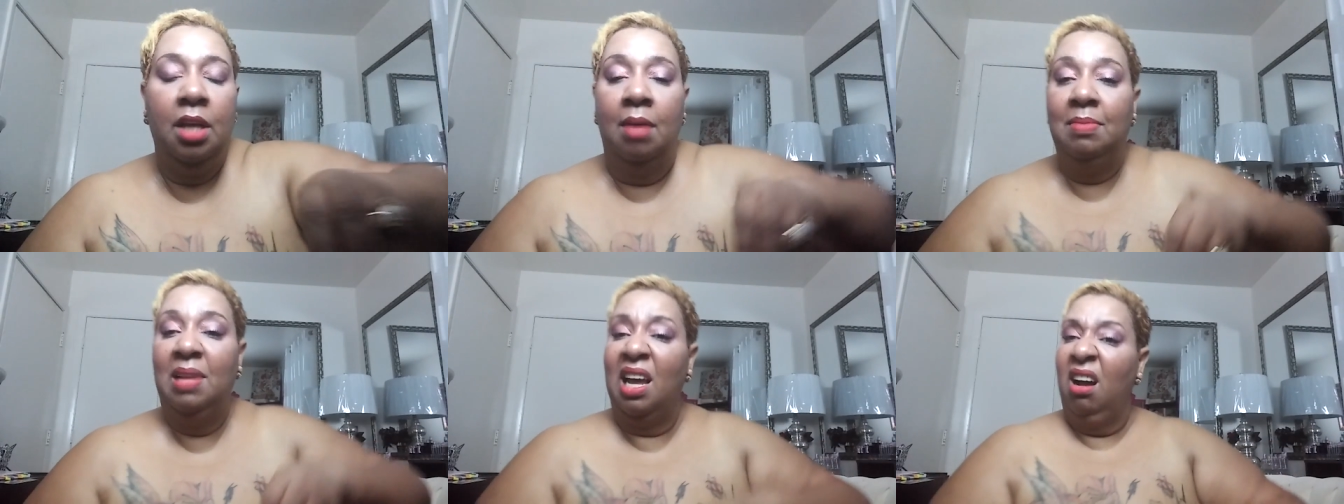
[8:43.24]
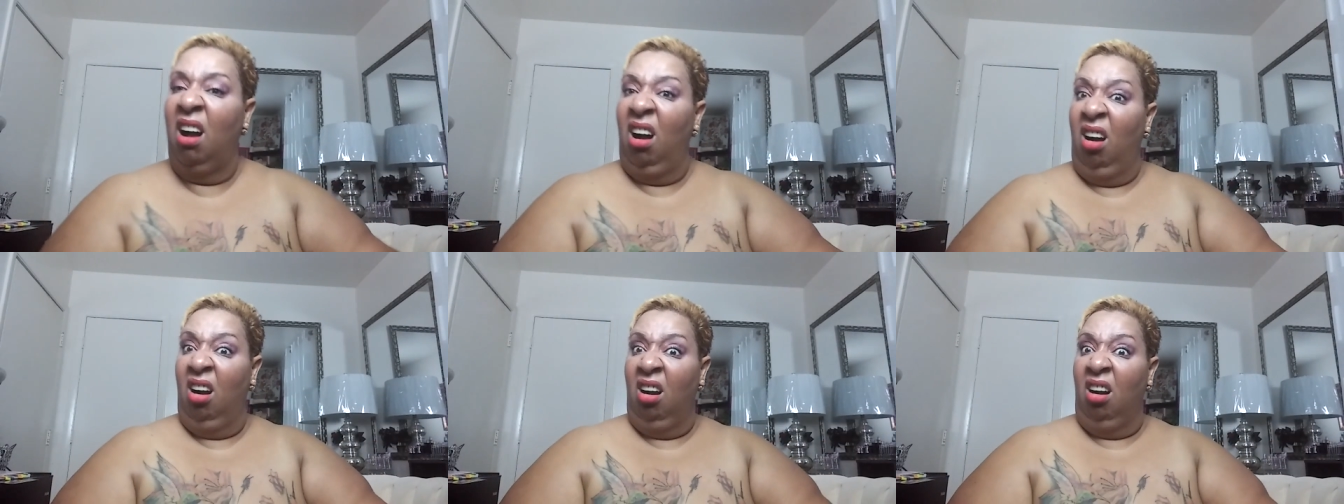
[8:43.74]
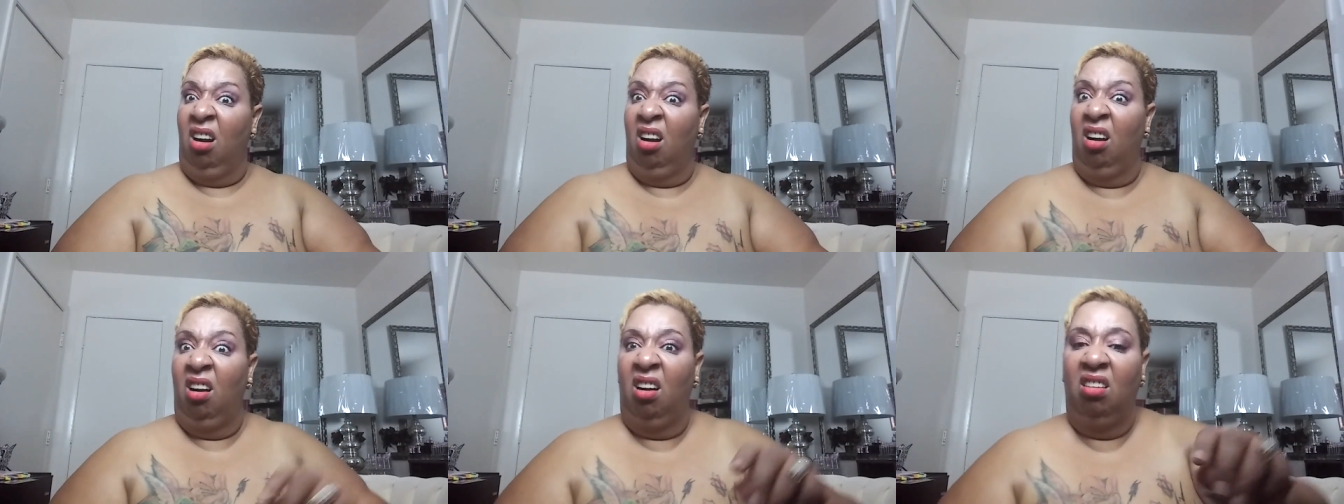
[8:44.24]
I'm like,
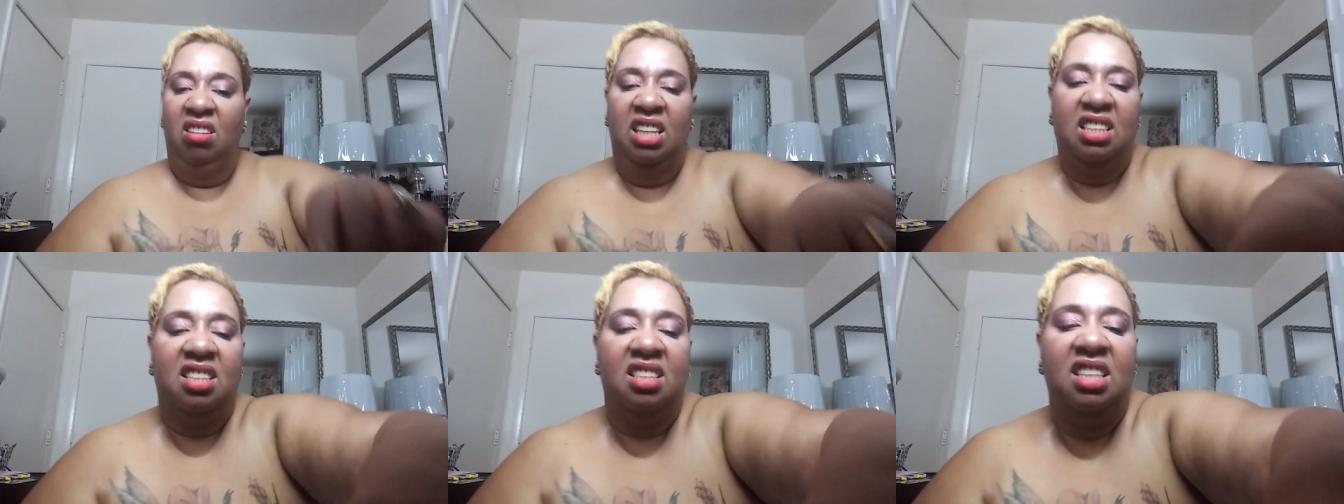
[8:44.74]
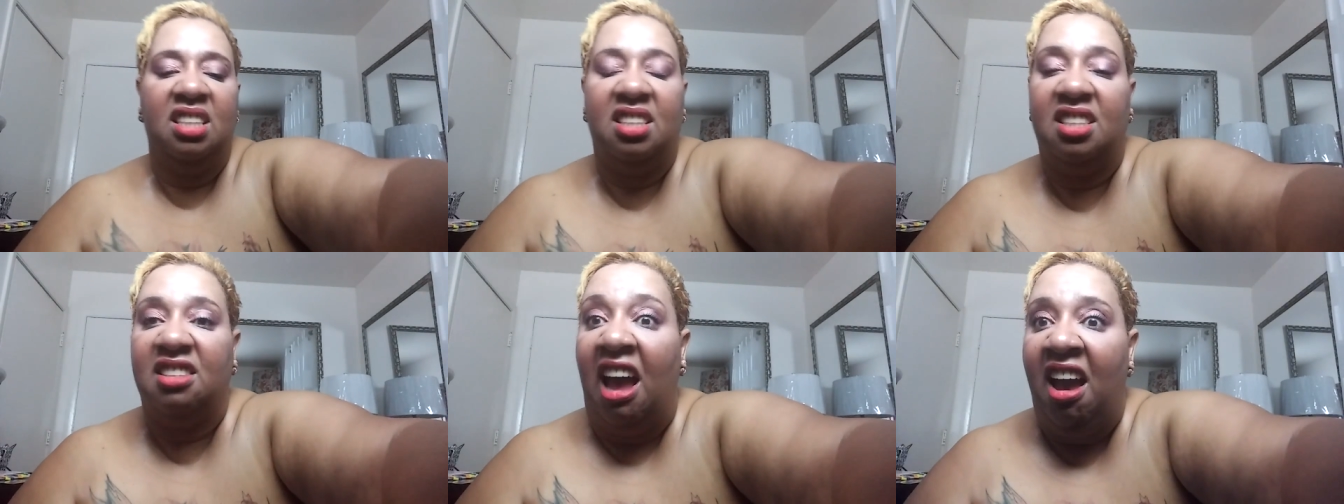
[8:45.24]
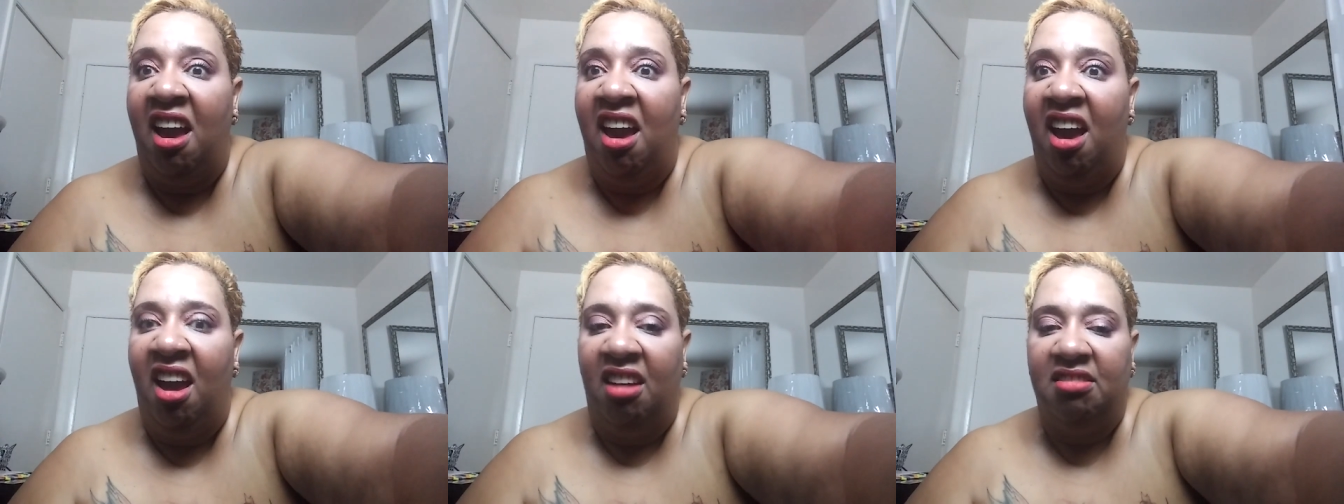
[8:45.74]
oh, that's just
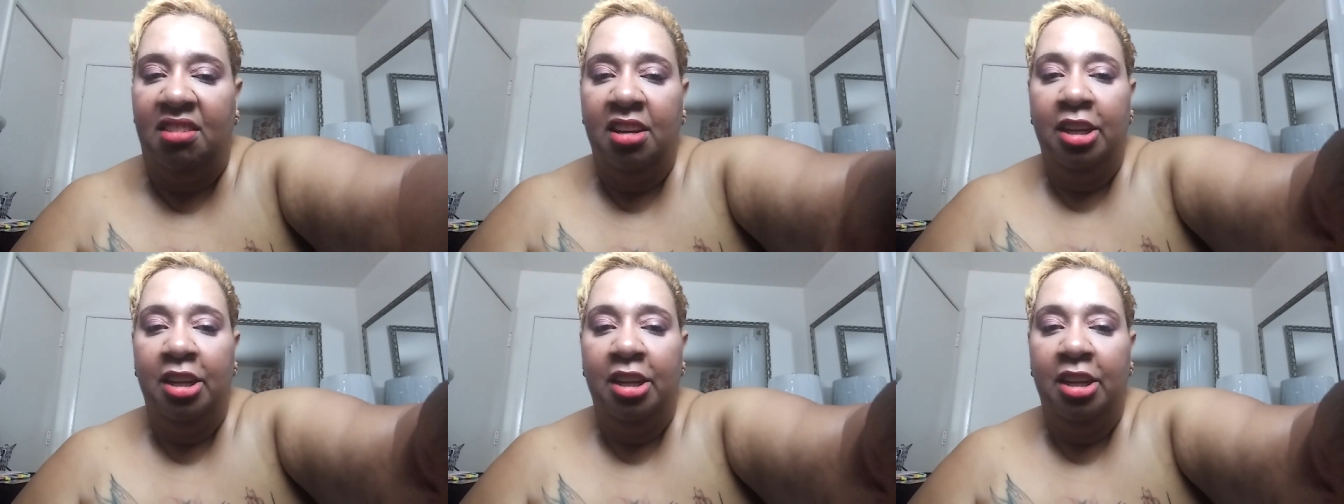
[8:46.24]
sad.